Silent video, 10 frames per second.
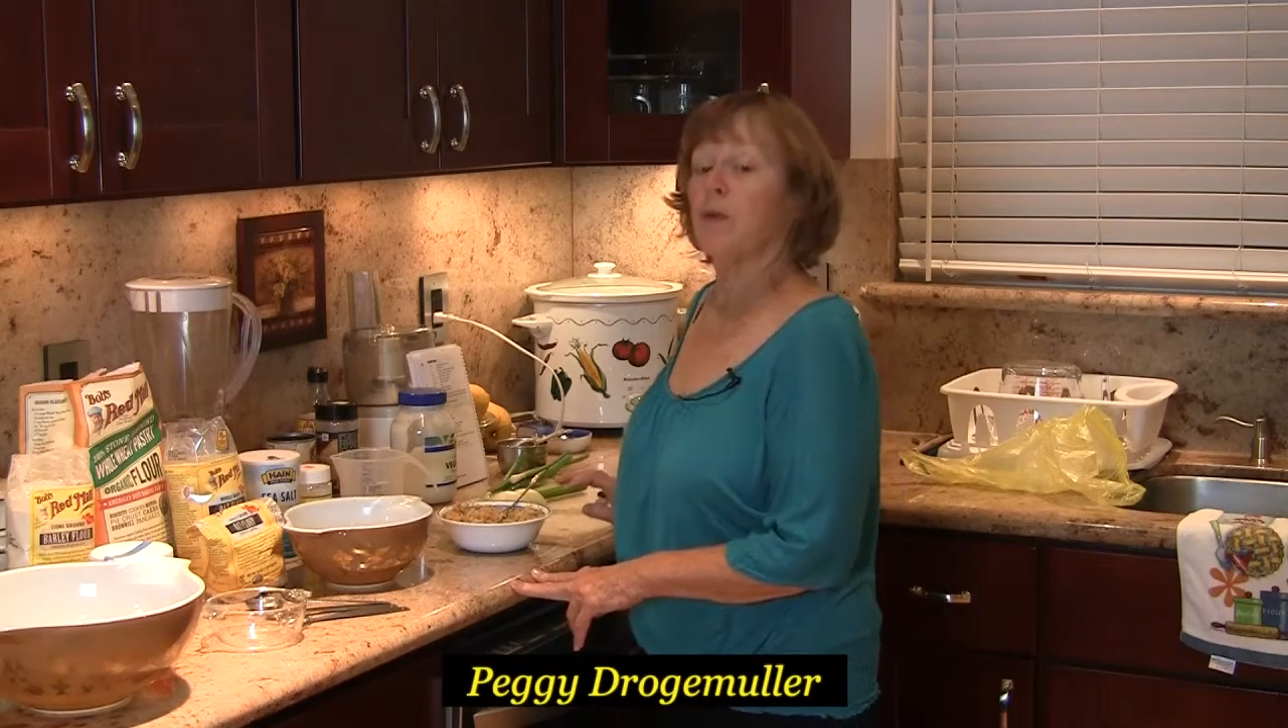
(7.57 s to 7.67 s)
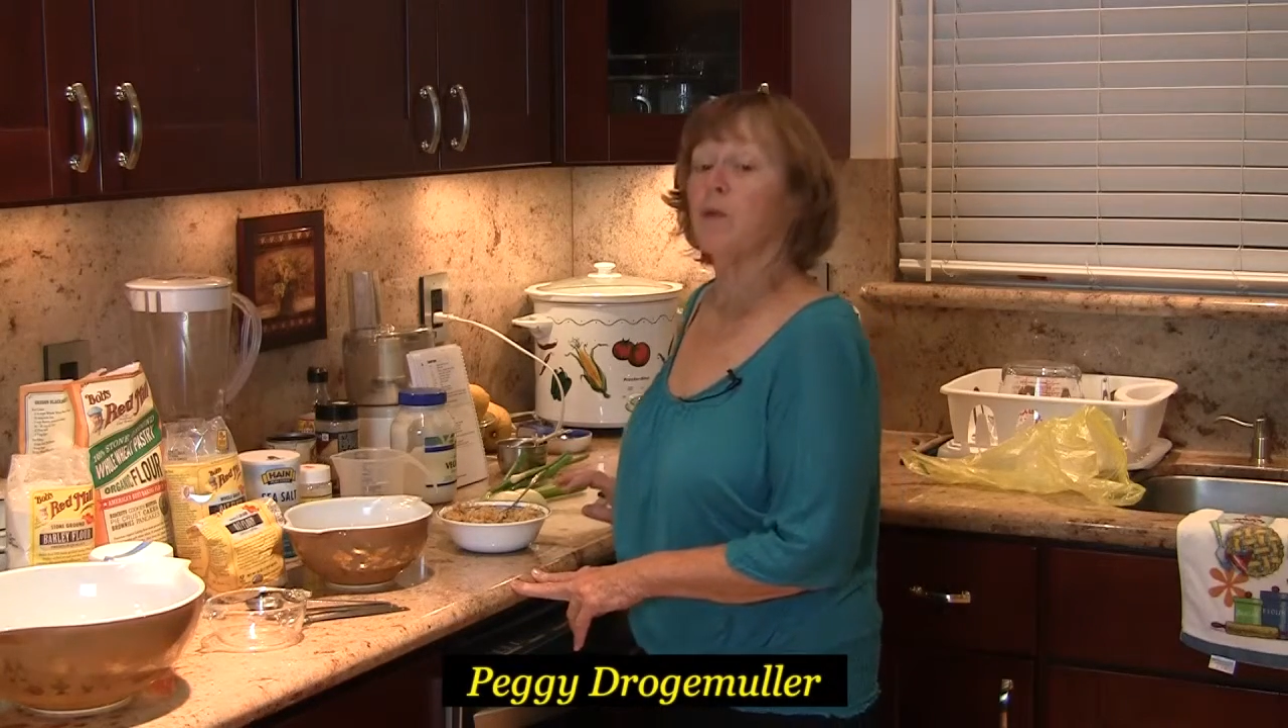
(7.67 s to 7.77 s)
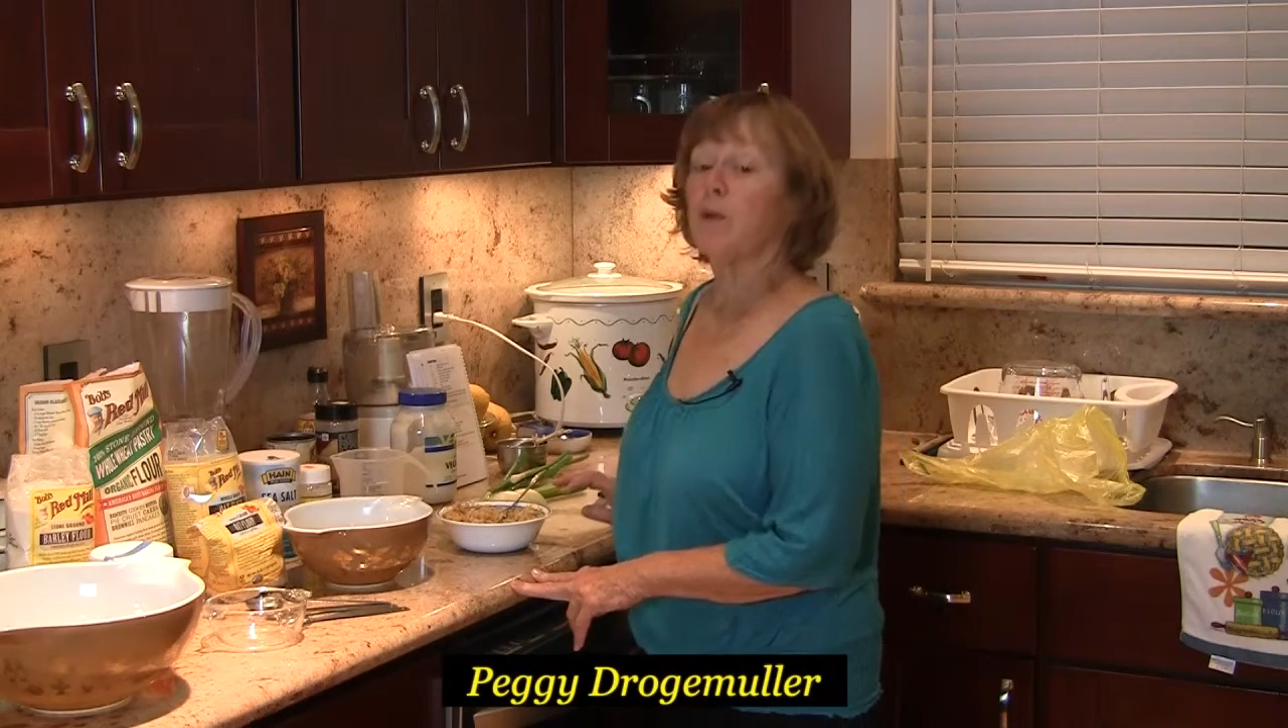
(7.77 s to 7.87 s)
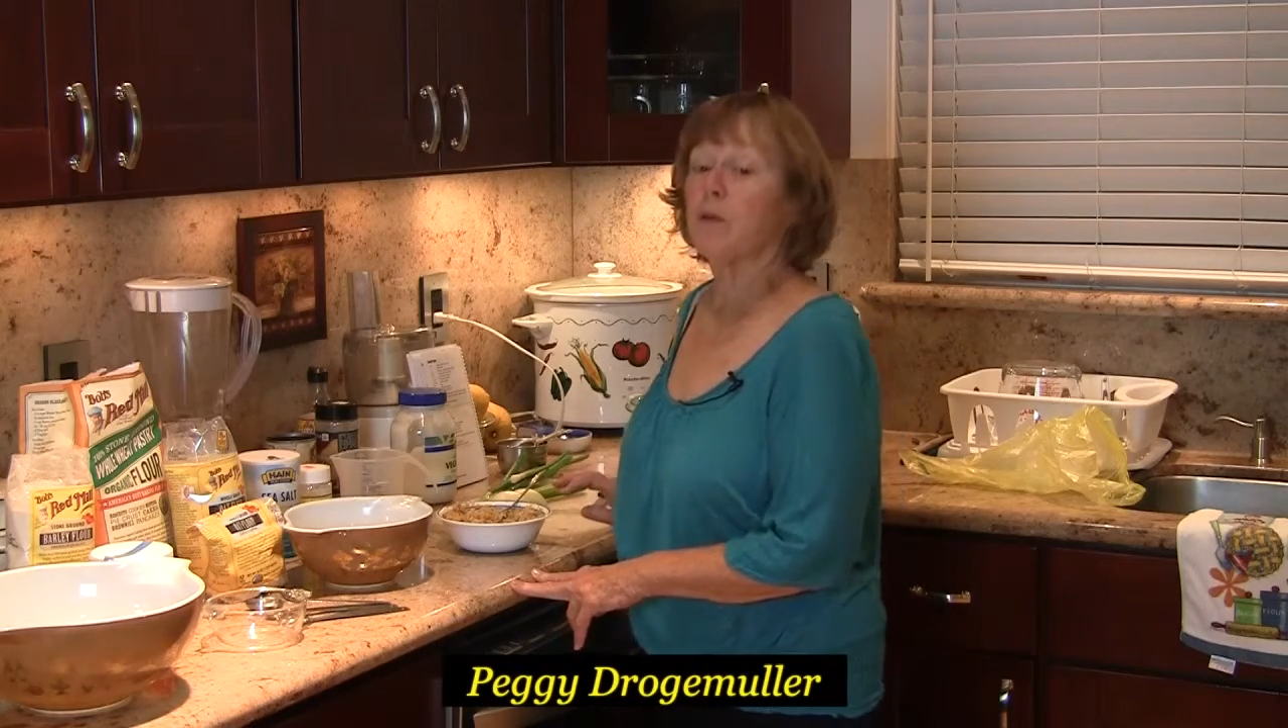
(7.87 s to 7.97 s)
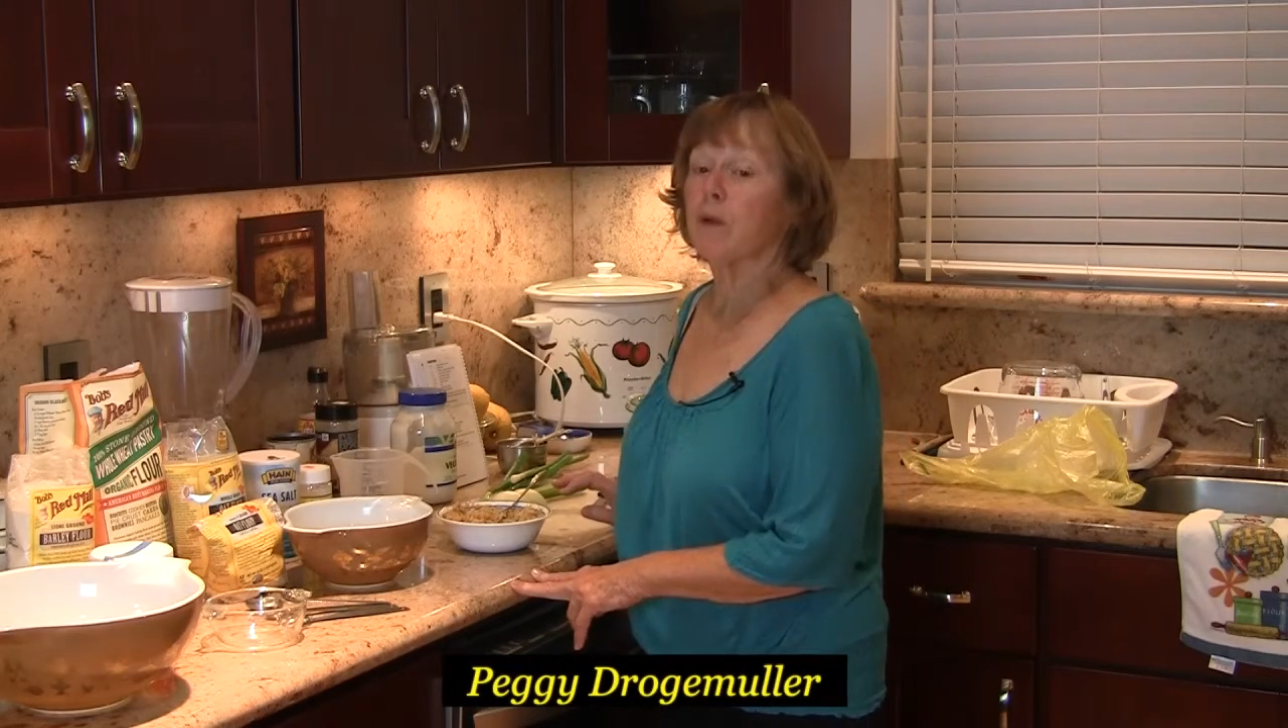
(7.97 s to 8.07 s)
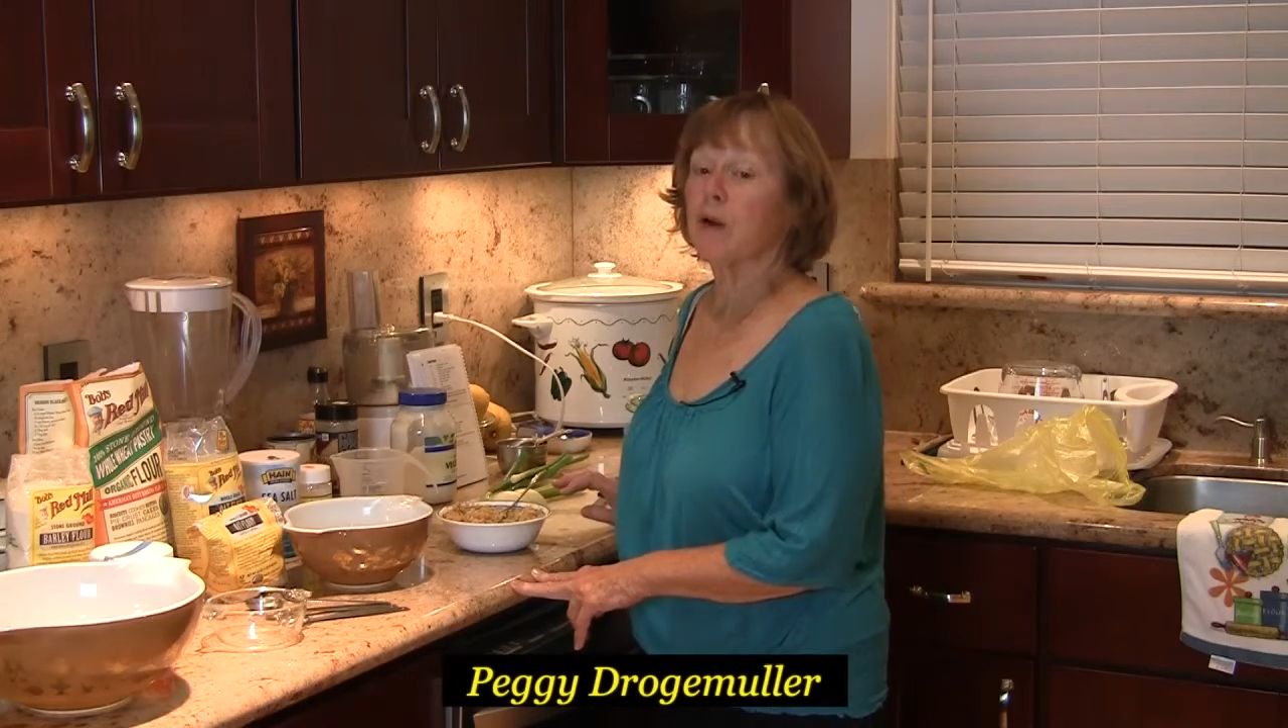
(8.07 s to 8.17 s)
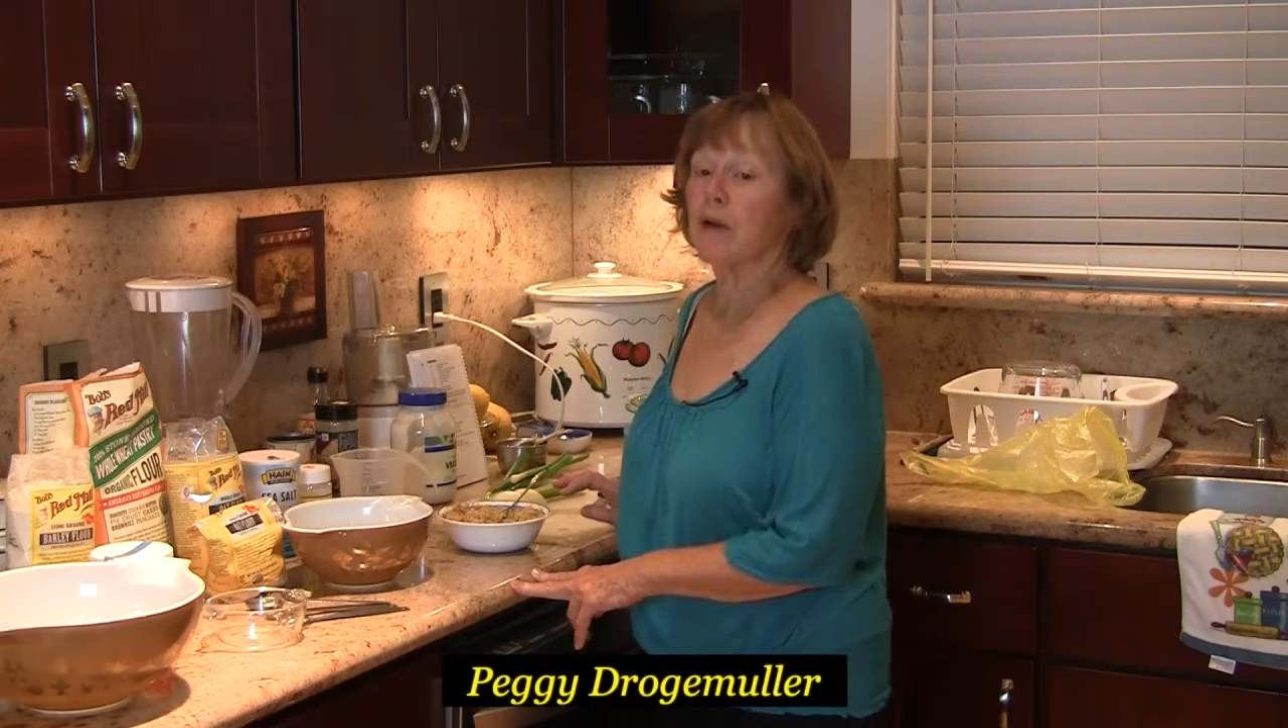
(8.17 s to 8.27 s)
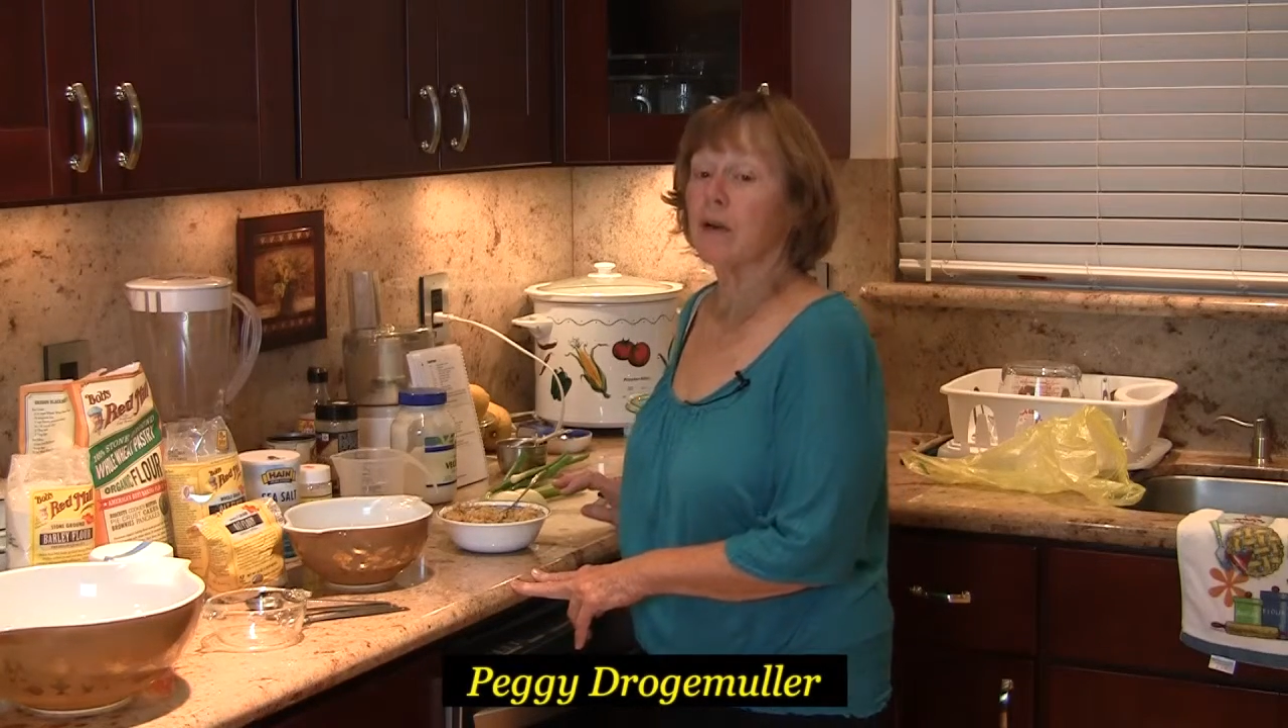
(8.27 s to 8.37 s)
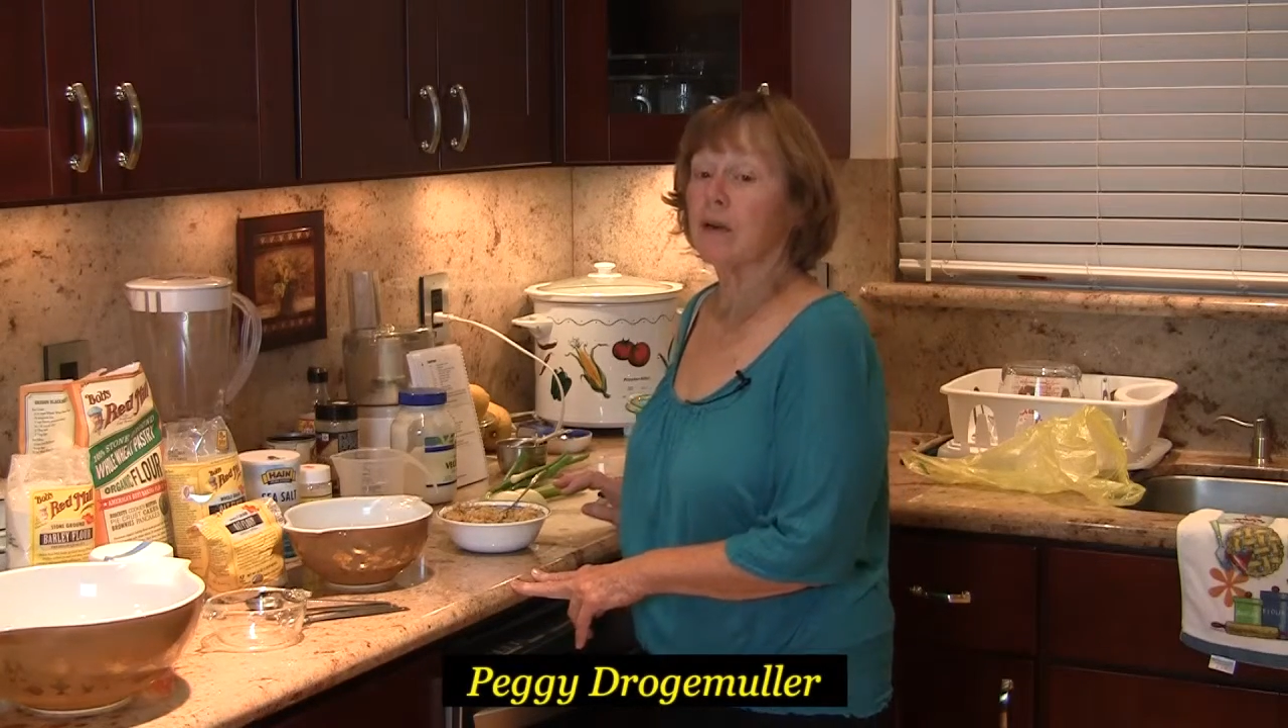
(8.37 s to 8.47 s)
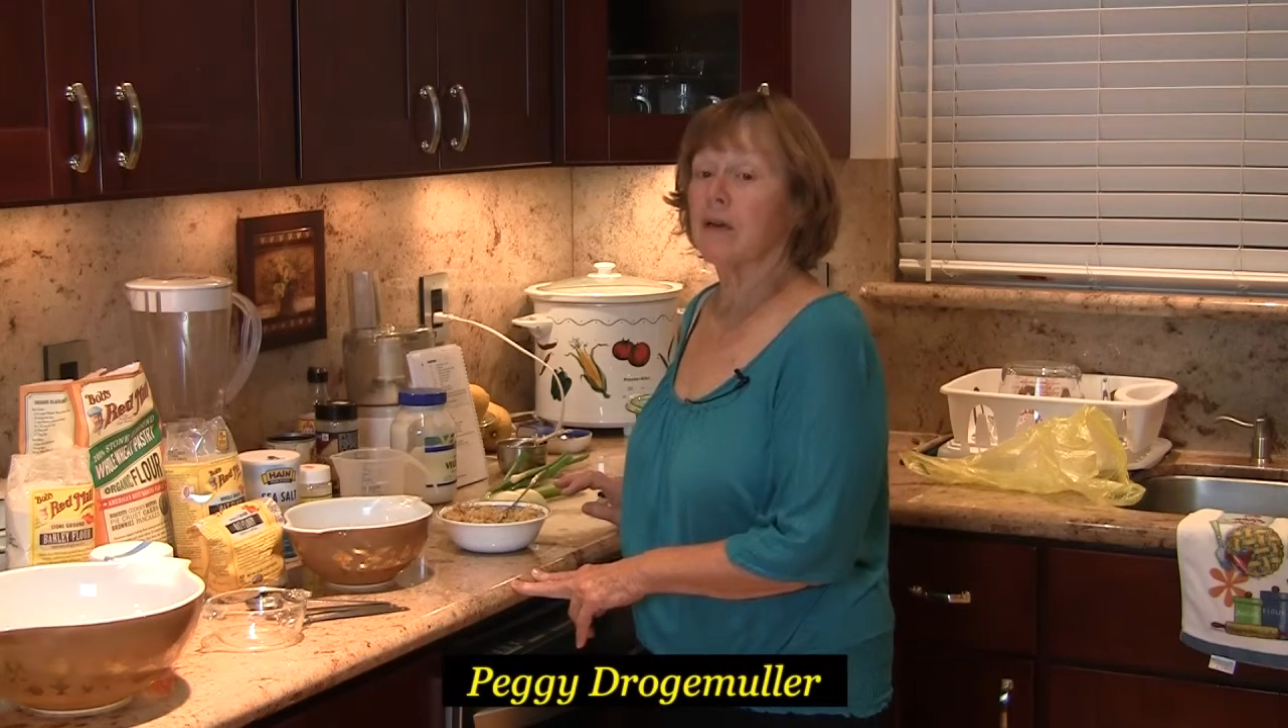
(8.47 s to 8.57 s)
the
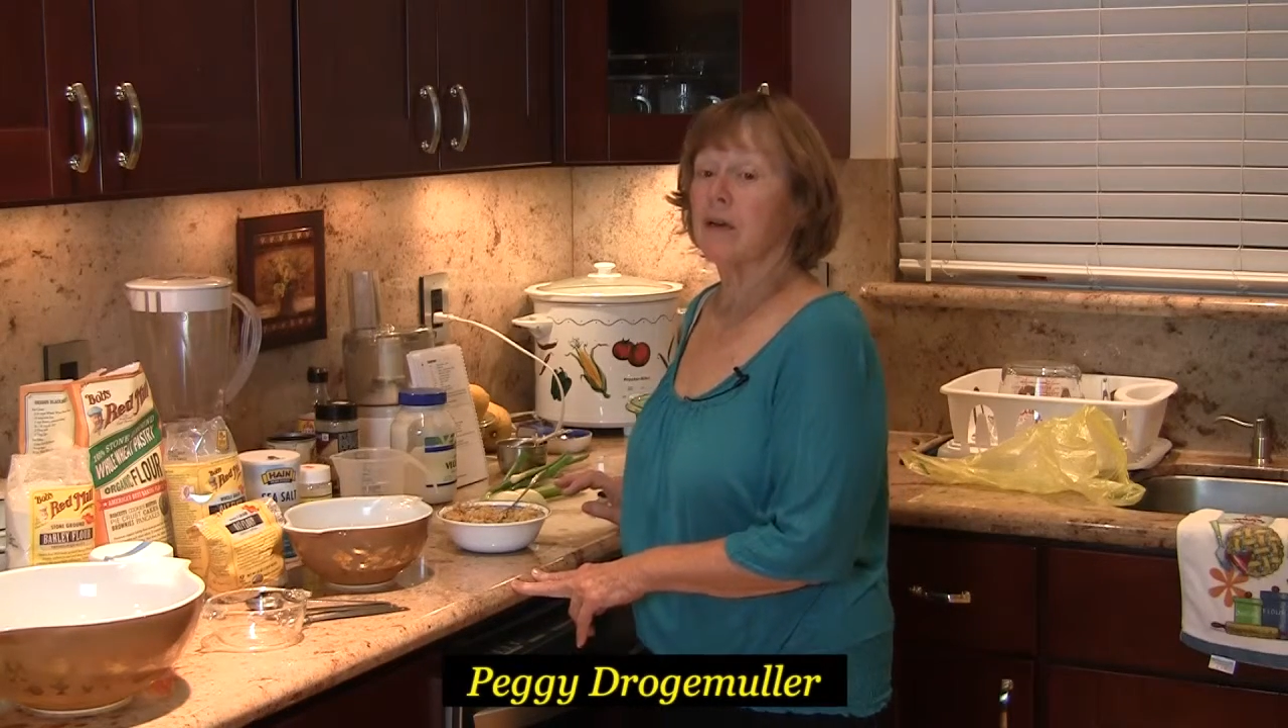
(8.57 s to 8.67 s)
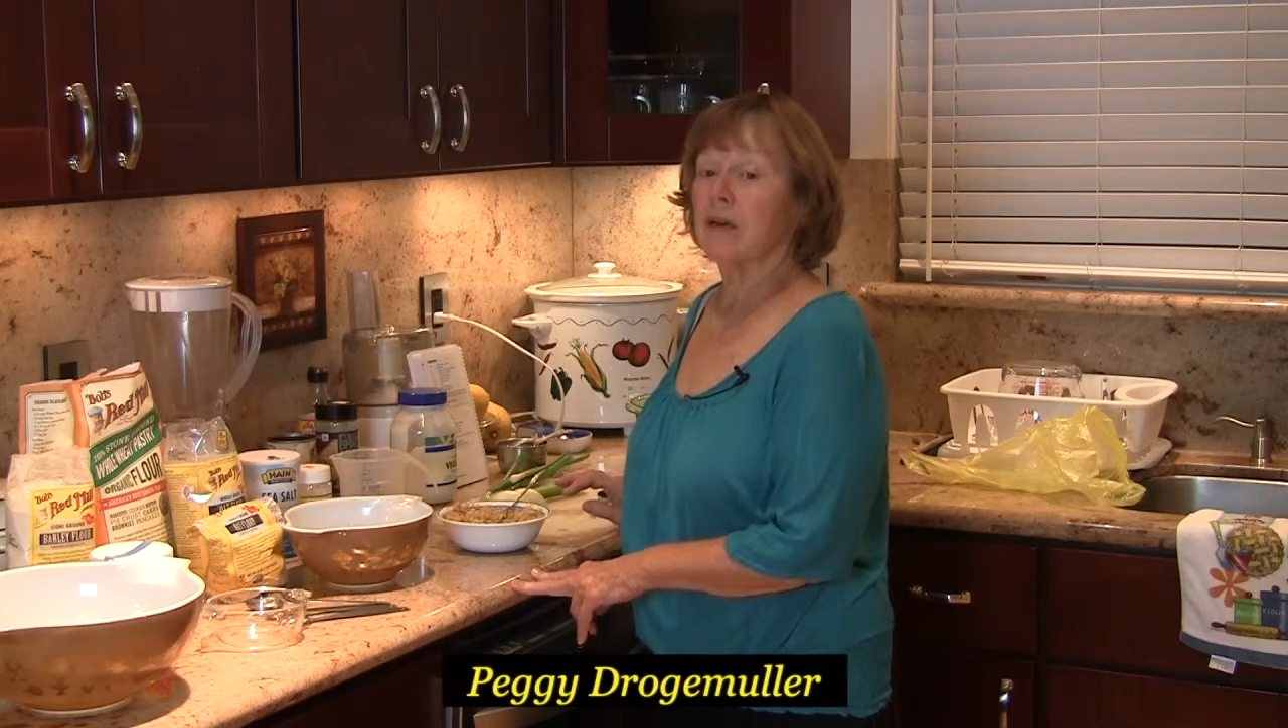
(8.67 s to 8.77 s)
Weimar